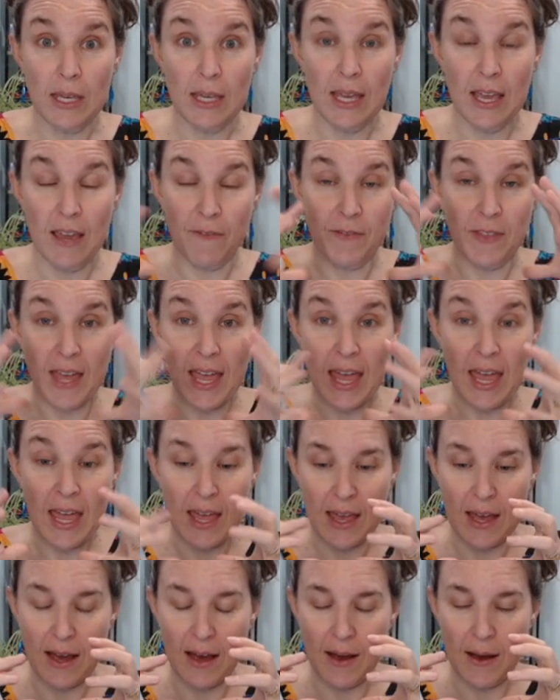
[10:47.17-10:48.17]
if
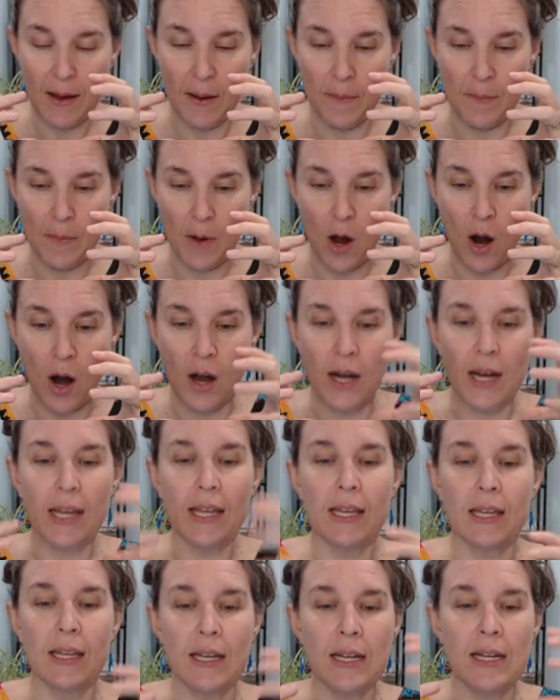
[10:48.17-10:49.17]
they um, are
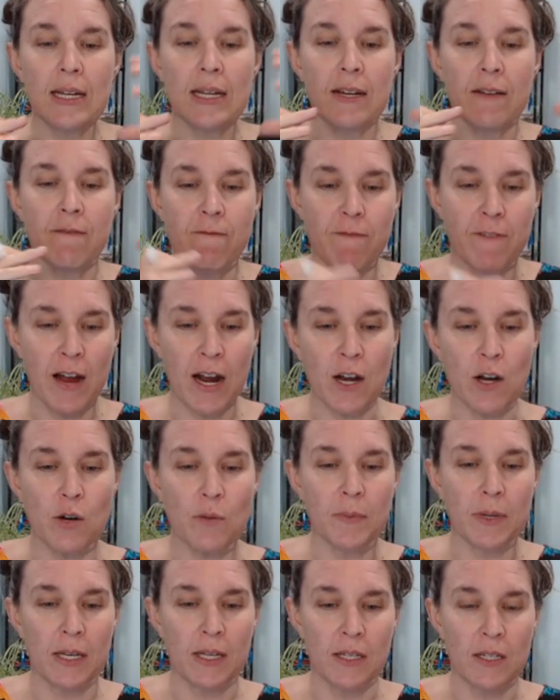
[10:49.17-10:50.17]
in an
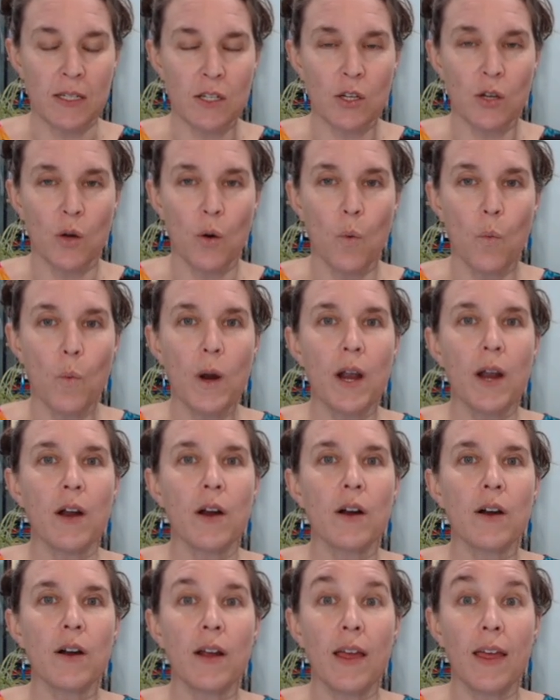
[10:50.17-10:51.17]
environment
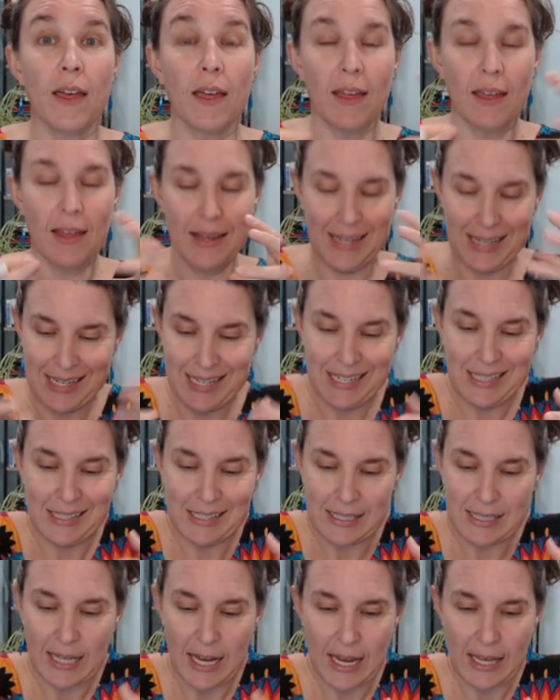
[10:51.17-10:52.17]
where
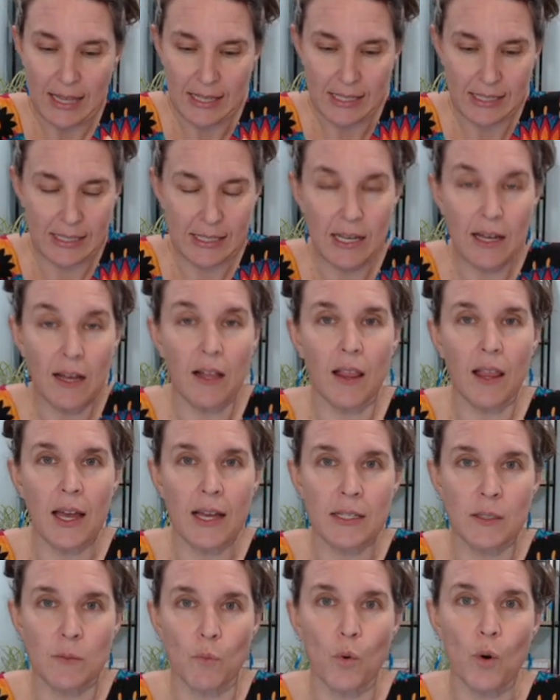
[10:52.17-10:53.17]
inside the cell
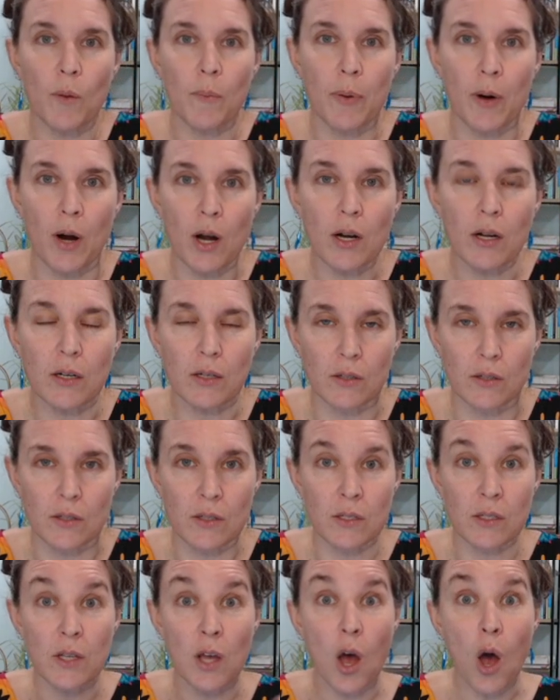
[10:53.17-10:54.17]
has more
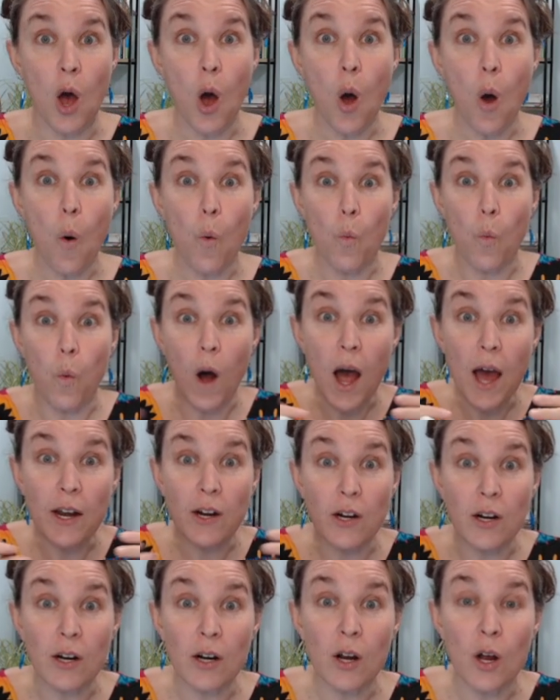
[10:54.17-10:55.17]
particles,
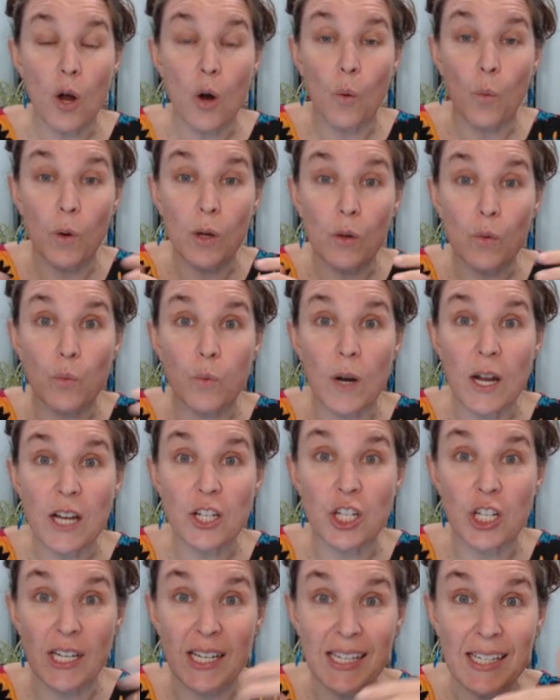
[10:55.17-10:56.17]
water will
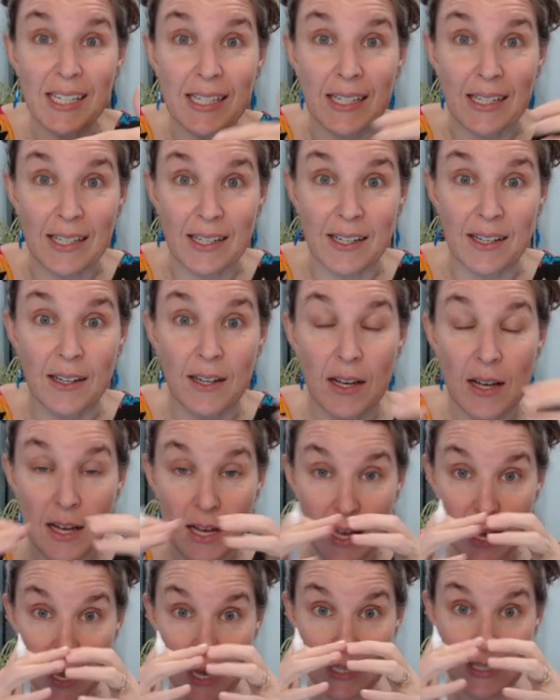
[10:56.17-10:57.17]
rush in.
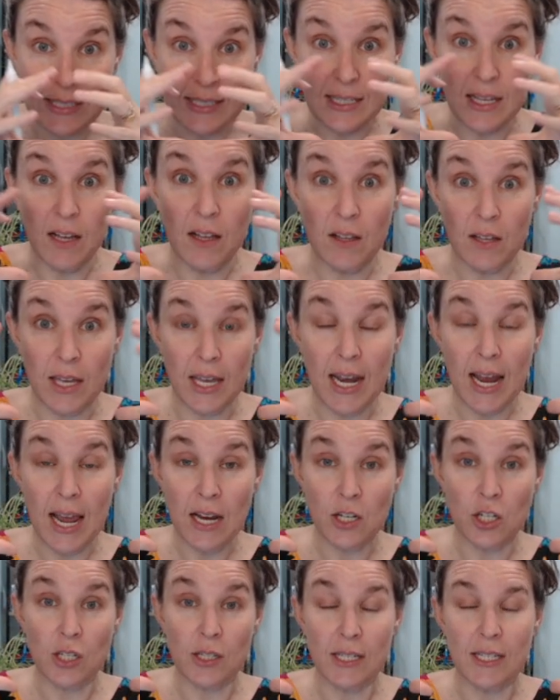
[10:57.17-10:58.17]
A cell can
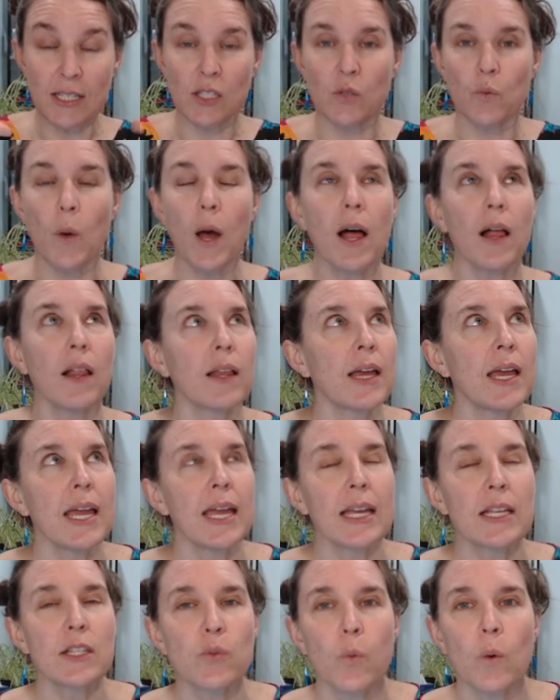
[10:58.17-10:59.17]
actually swell.
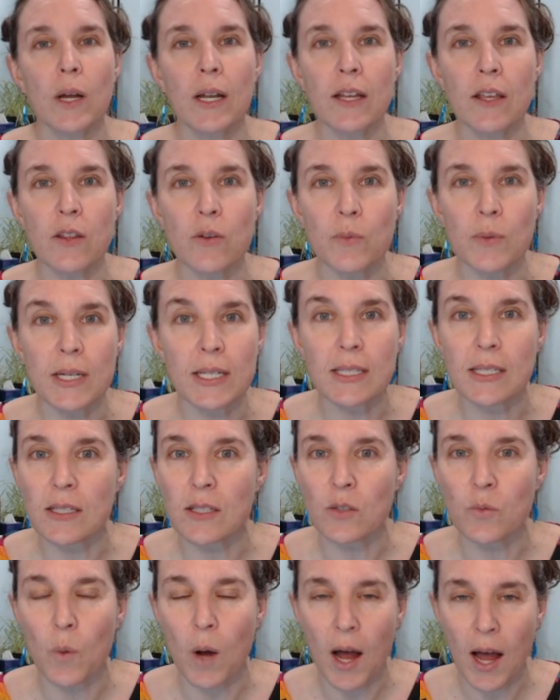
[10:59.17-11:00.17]
It's one of the
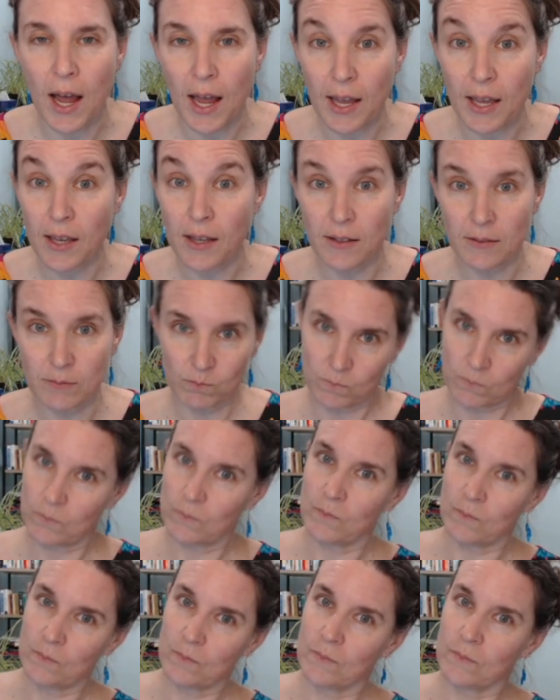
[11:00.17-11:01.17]
reasons why,
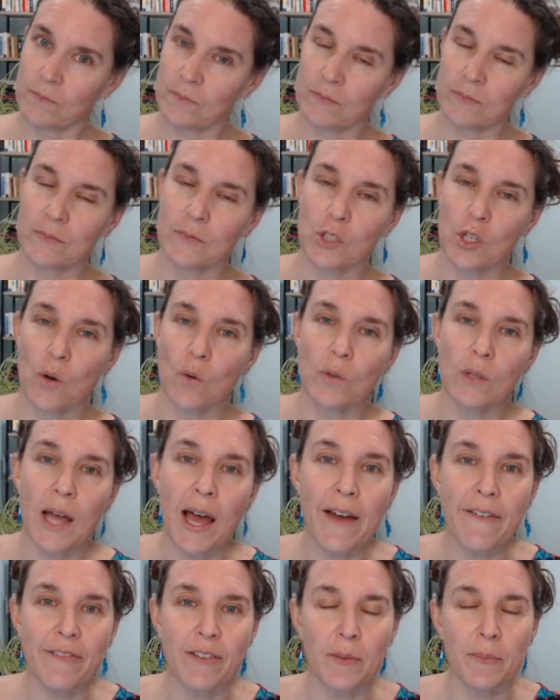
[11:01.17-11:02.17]
don't
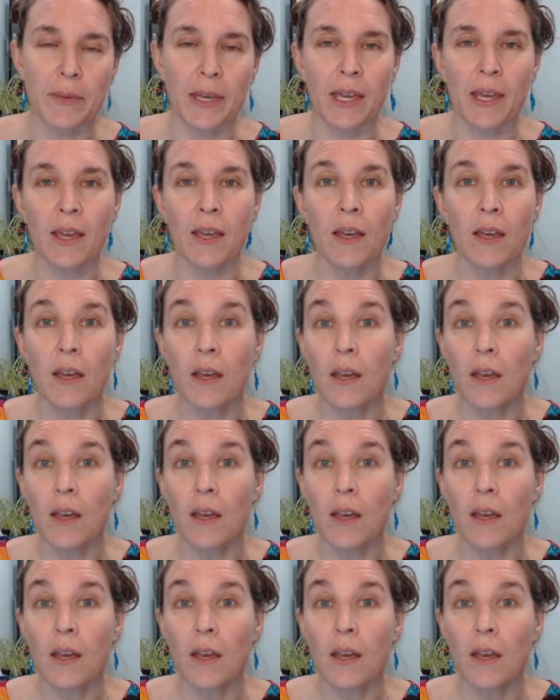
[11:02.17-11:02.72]
laugh at me,